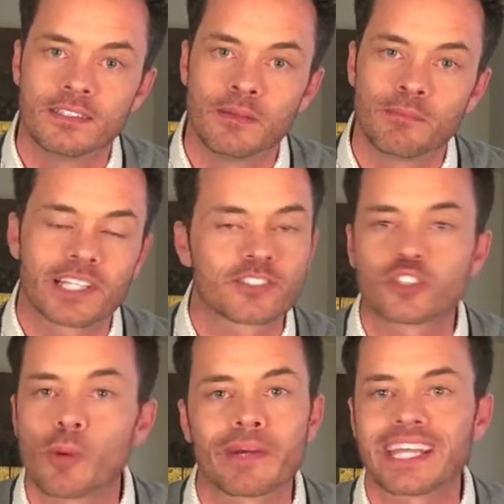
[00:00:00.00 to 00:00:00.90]
Because
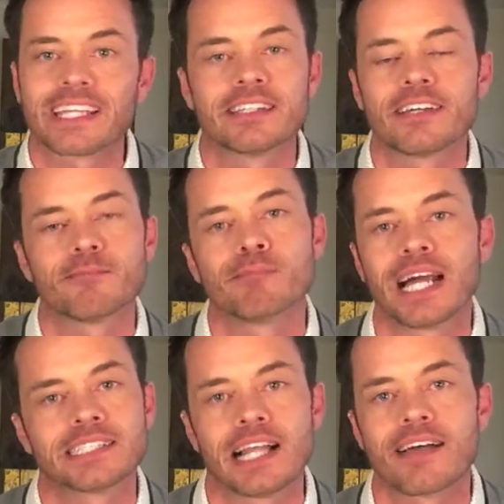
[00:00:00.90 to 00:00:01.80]
nobody can live
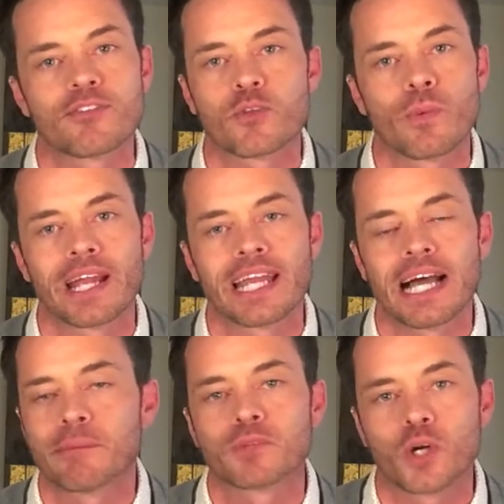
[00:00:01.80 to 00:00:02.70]
my life the way
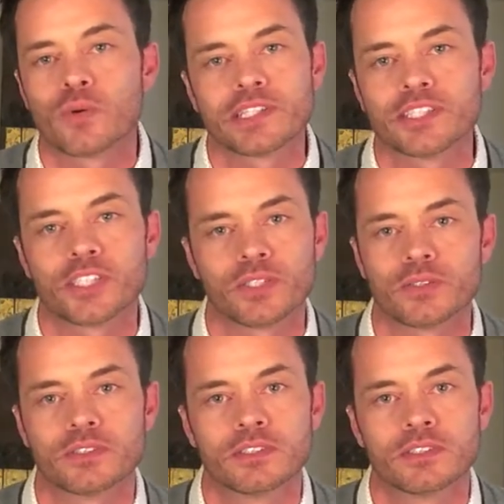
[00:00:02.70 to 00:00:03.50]
I'm going to.